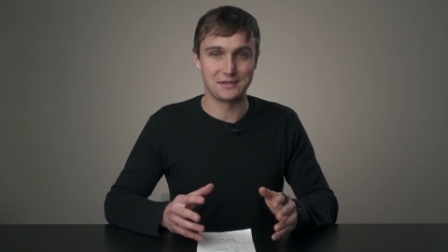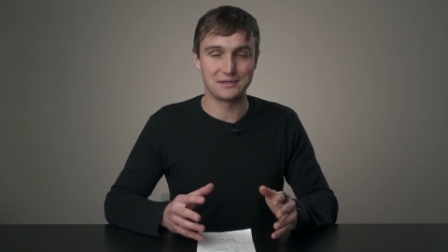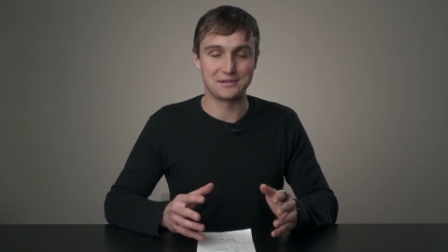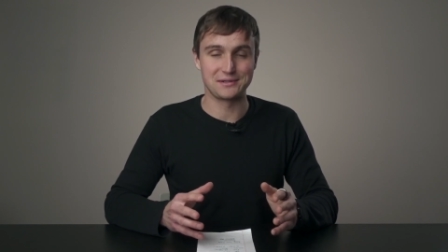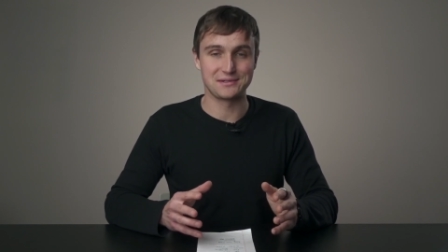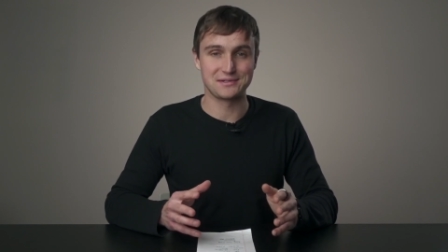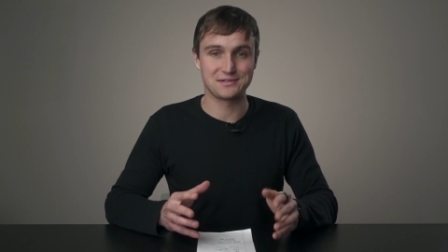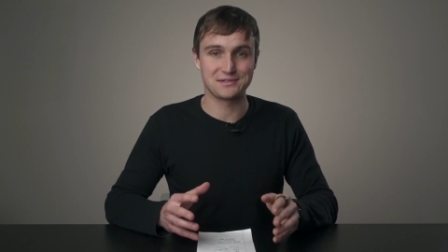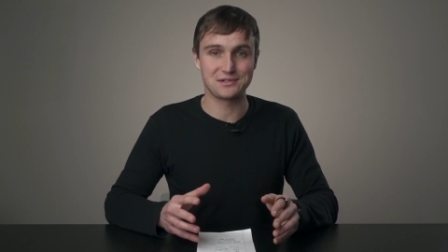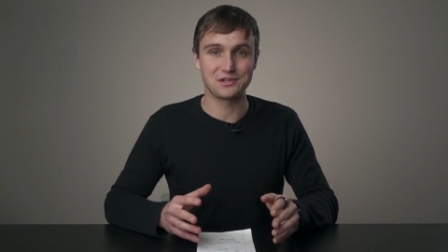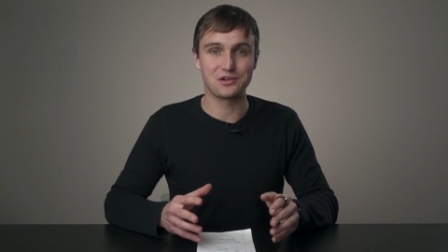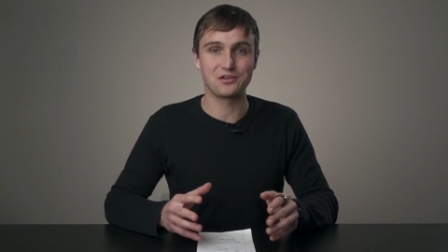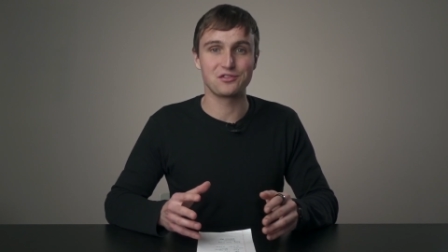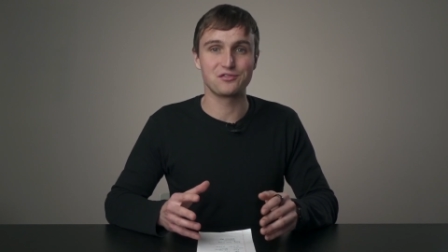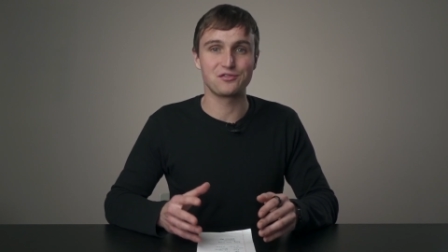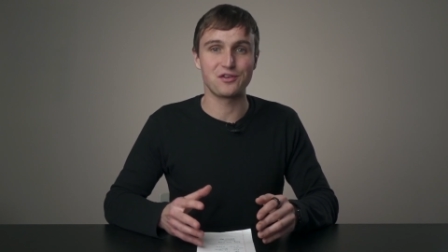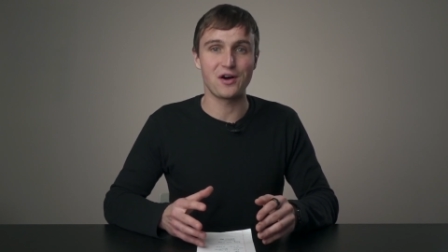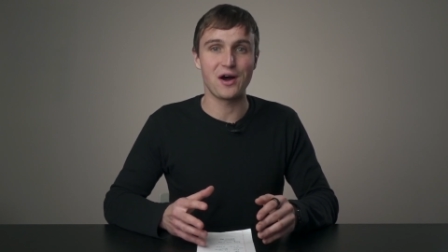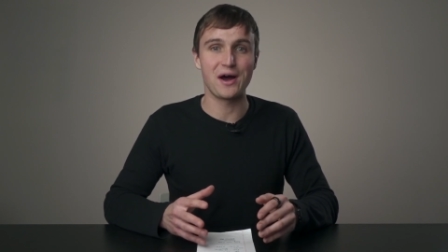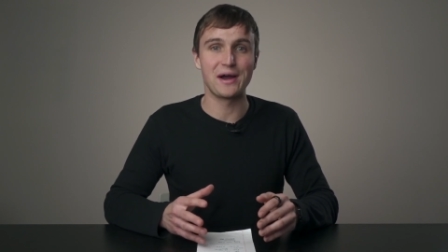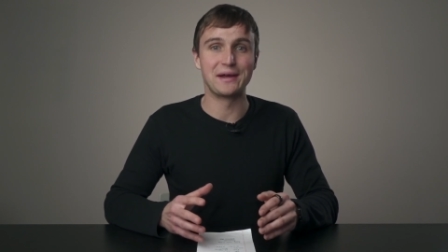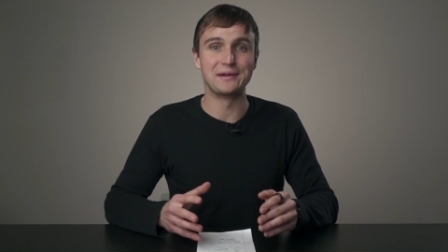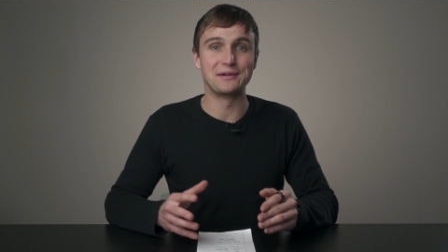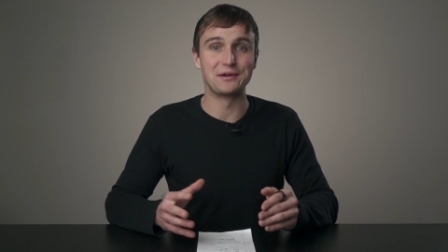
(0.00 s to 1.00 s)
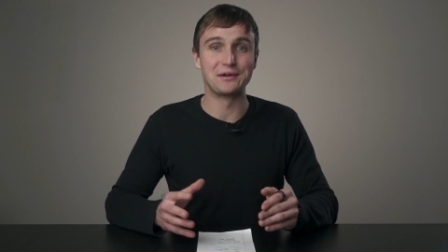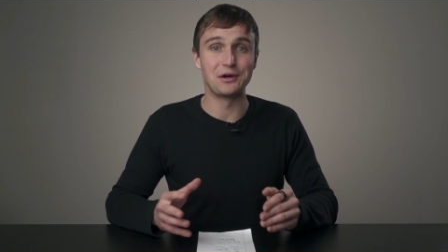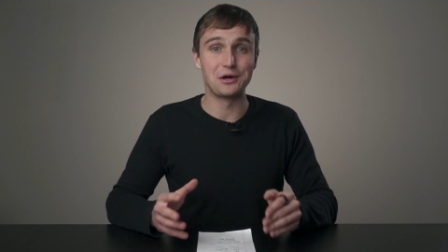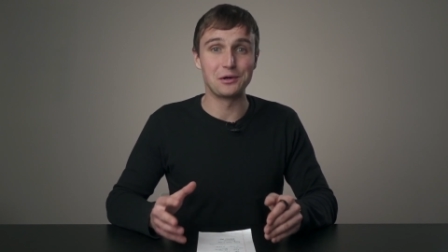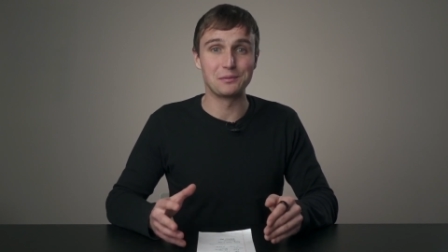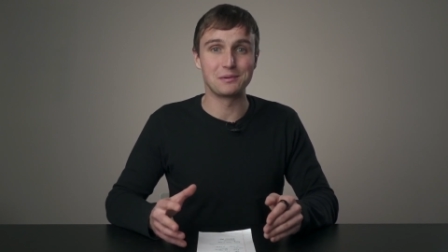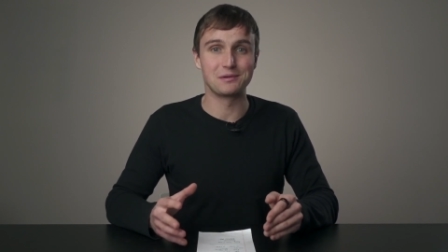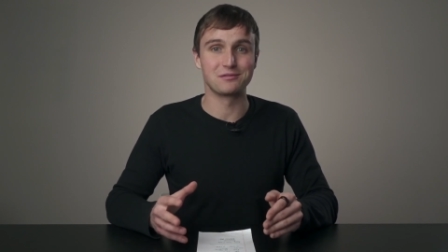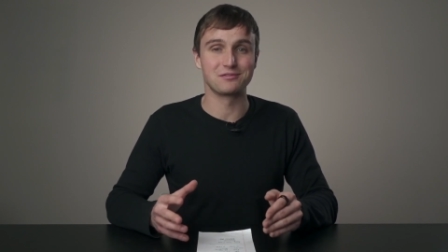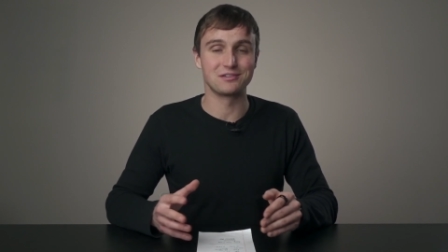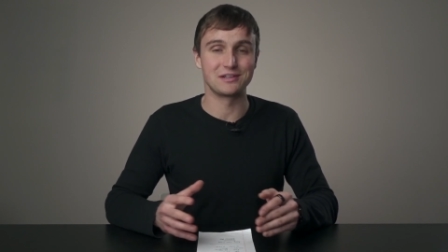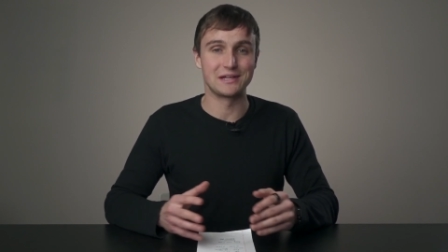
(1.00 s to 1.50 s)
you can still find
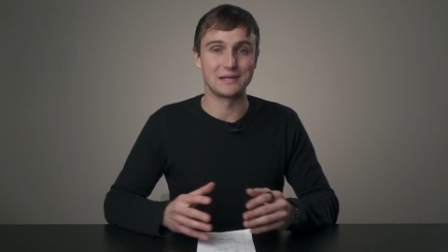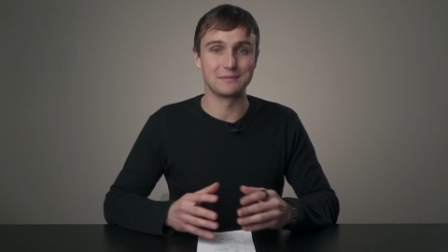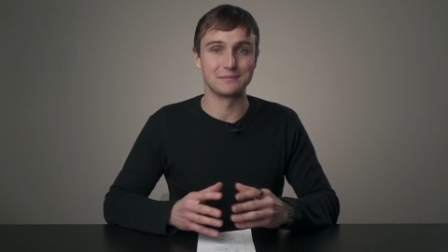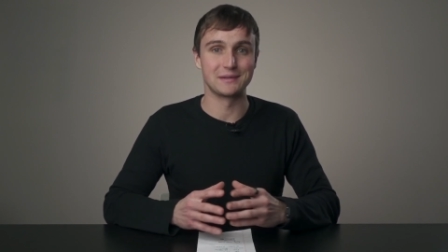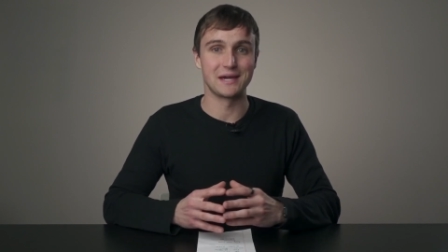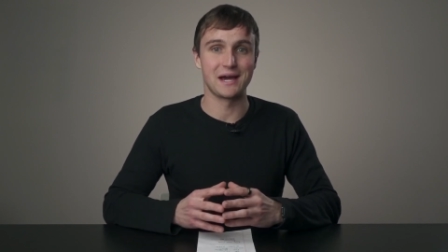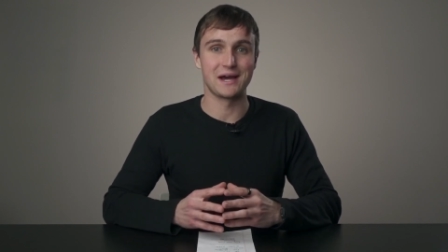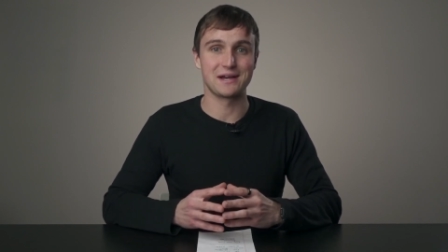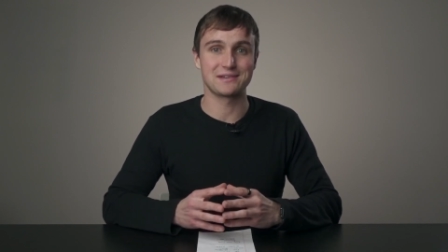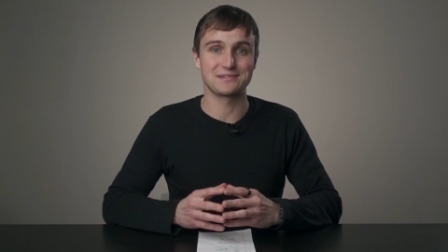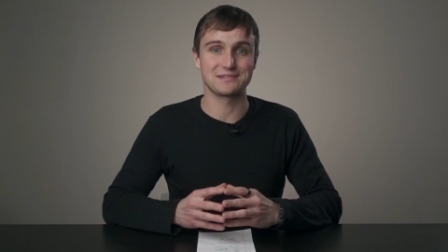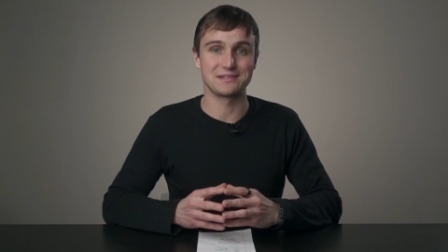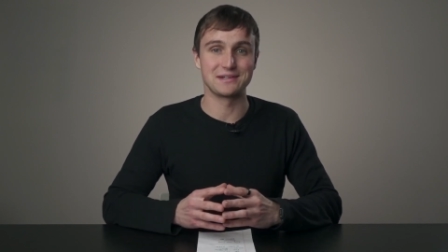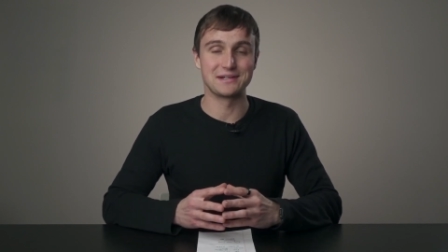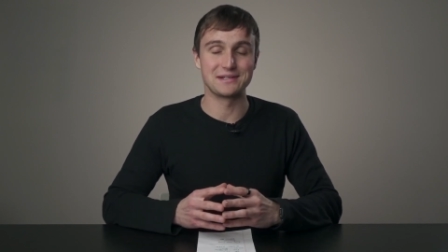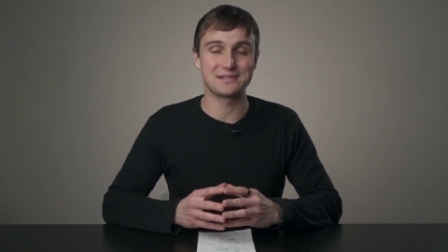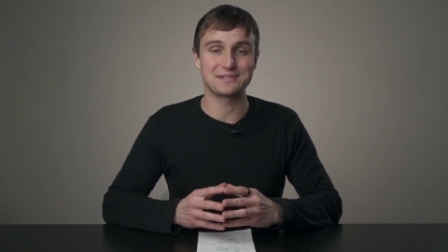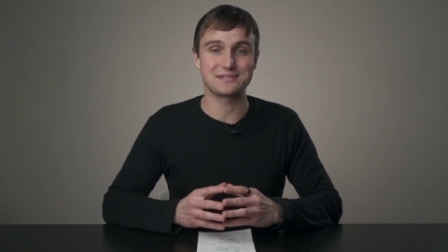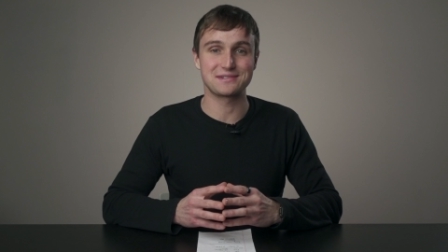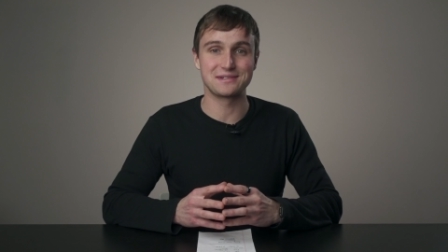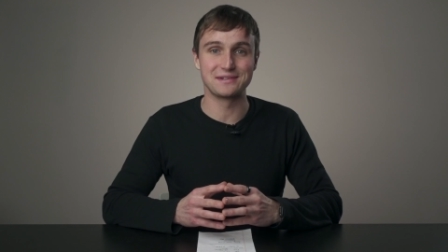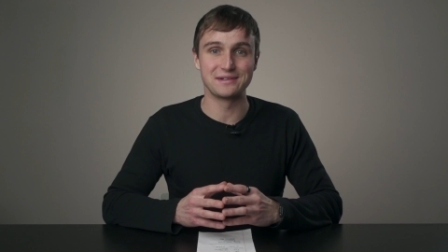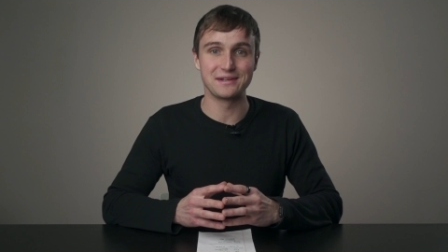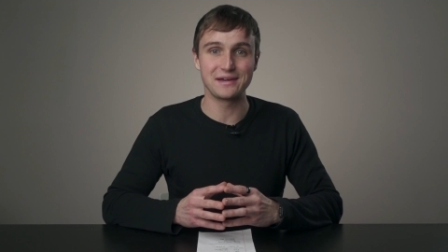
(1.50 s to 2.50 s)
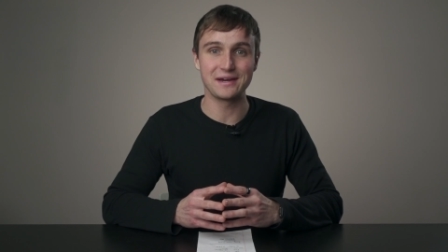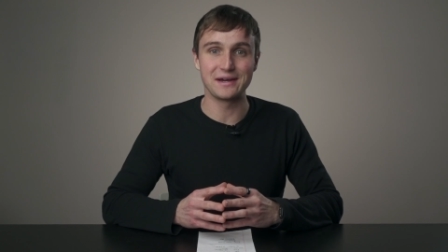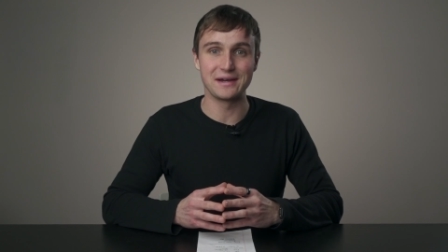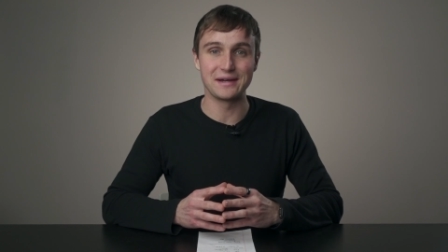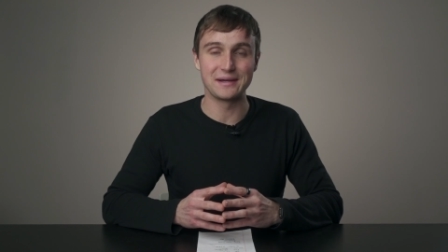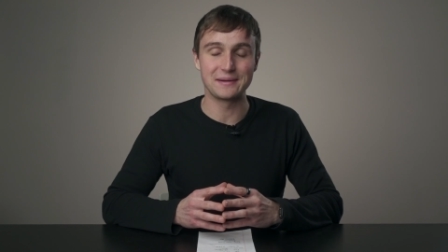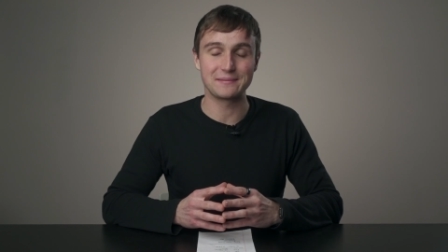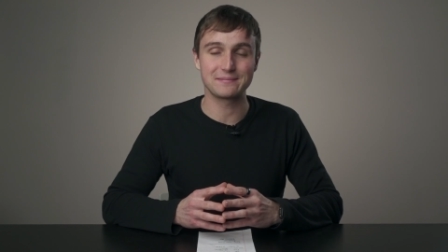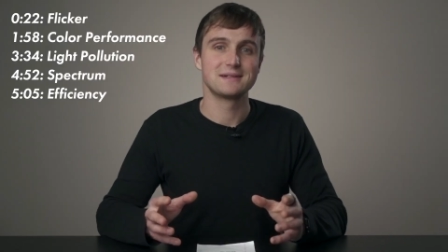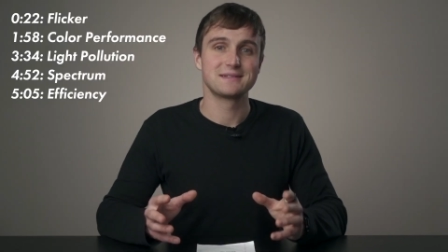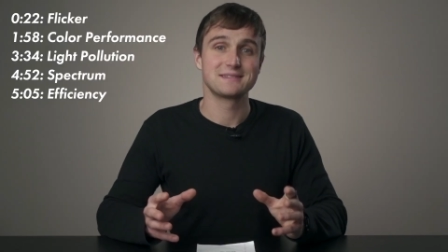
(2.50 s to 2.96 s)
open flame gas lights today.